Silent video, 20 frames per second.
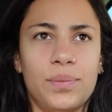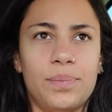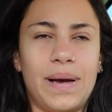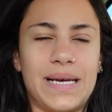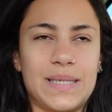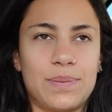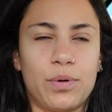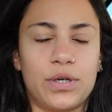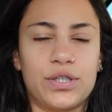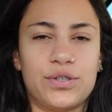
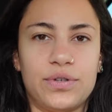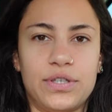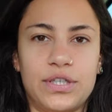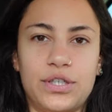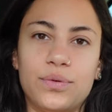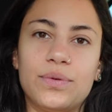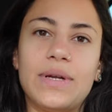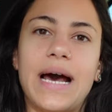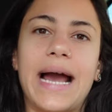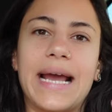passport's
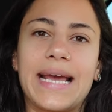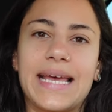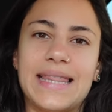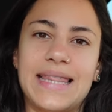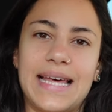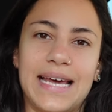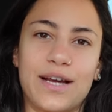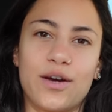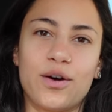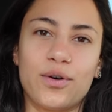renewed, I can
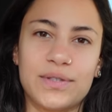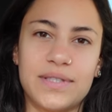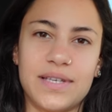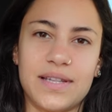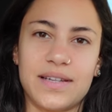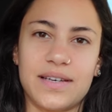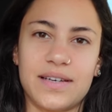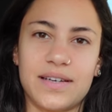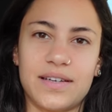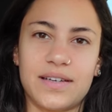then go to
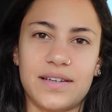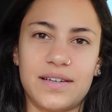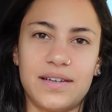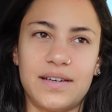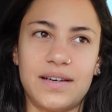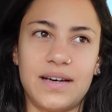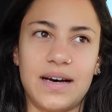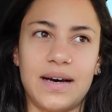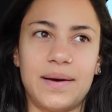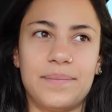
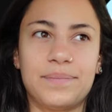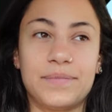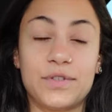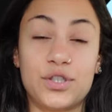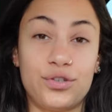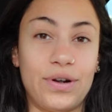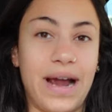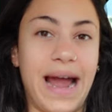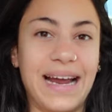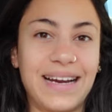the
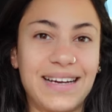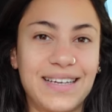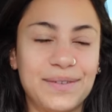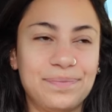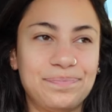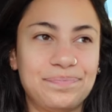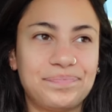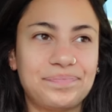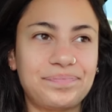track